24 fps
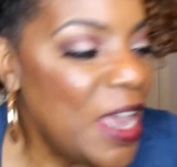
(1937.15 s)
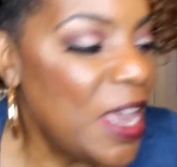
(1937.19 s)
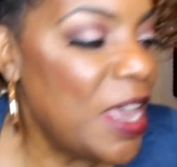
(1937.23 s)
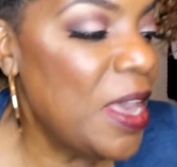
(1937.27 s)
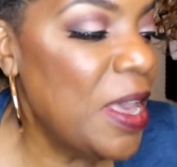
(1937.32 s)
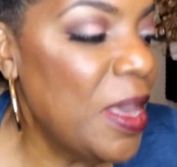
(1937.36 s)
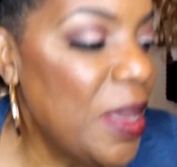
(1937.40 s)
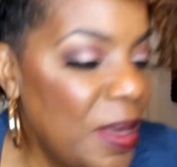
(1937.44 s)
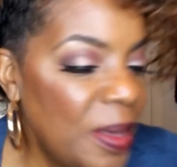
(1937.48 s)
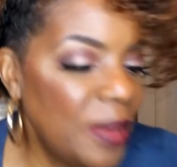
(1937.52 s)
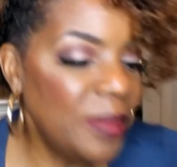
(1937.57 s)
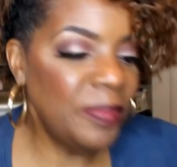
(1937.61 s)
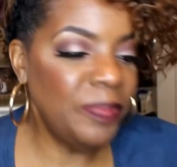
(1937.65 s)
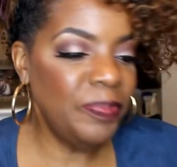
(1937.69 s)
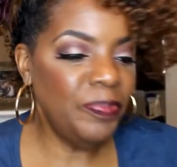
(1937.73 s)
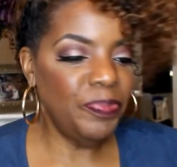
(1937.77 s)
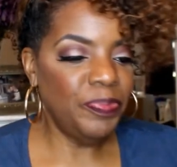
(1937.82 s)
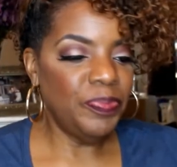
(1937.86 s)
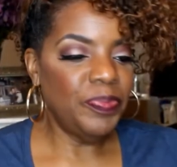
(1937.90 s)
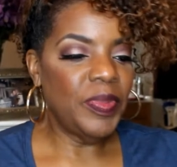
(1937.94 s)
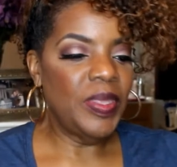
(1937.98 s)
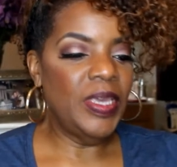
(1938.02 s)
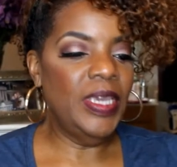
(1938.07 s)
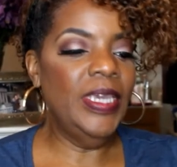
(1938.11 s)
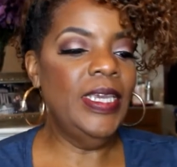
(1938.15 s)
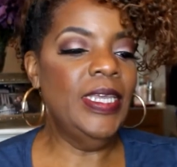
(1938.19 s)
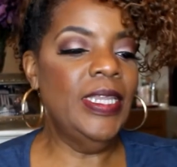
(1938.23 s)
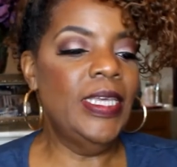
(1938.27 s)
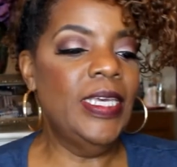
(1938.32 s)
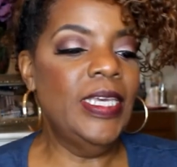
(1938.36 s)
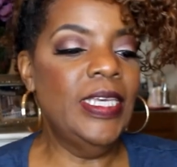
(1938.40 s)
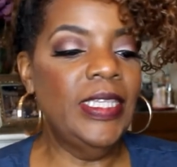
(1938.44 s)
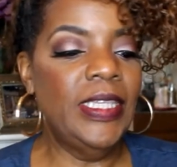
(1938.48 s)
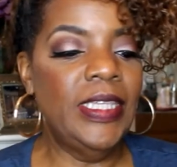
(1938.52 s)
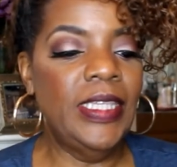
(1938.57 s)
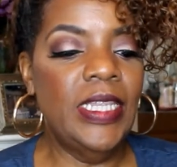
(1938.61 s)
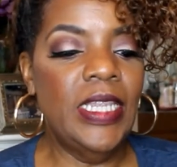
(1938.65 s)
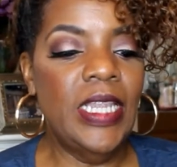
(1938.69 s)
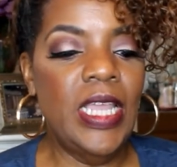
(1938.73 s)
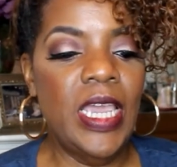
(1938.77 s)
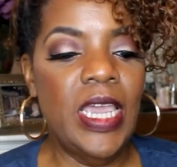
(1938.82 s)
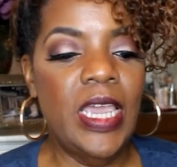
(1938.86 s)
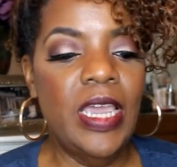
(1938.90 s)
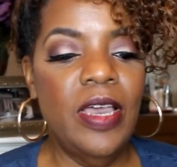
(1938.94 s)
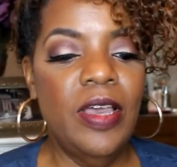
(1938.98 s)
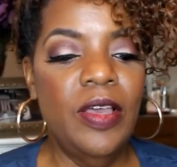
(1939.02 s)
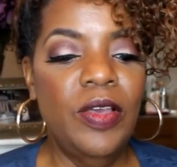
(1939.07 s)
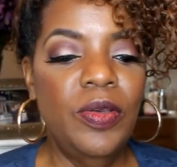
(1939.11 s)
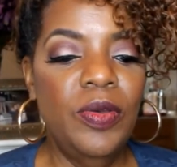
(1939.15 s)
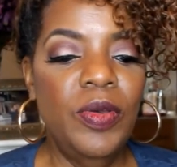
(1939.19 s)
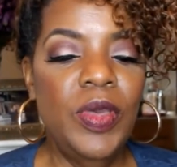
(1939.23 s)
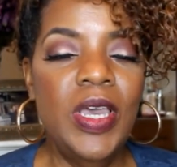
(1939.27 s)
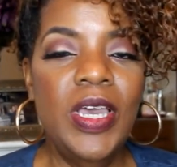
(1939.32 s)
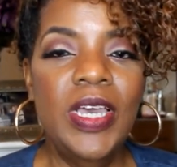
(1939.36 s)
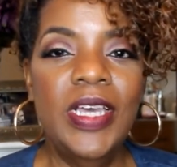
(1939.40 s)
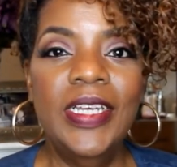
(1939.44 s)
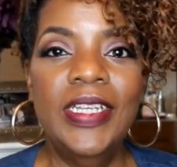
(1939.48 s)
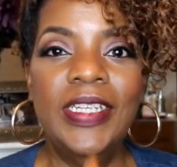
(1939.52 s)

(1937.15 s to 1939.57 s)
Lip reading: It is now